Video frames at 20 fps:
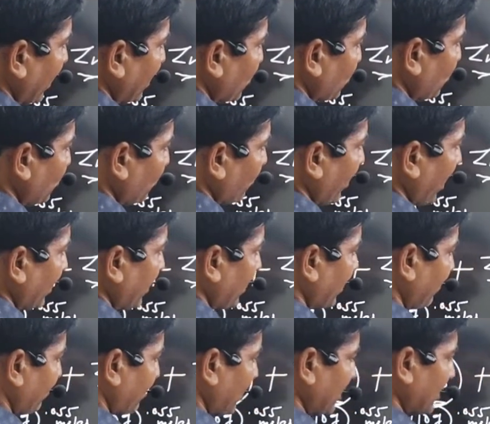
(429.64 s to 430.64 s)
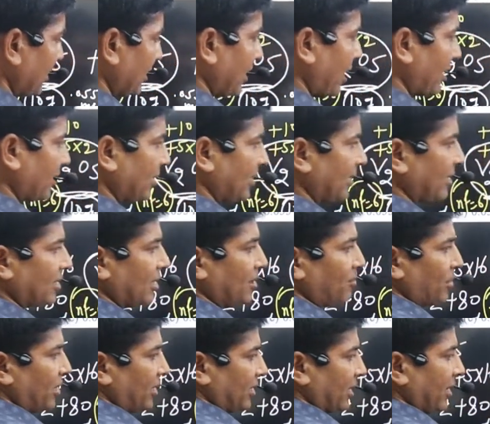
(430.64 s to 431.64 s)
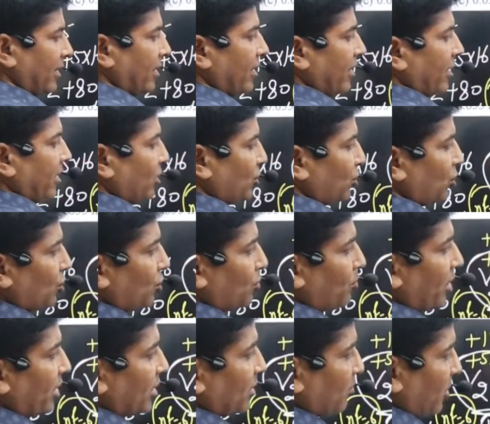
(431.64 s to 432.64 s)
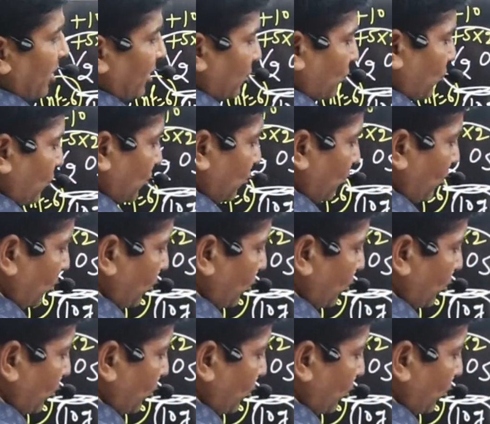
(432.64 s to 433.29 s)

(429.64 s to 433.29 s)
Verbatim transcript: minus two. Find the difference in oxidation number. zero minus minus two is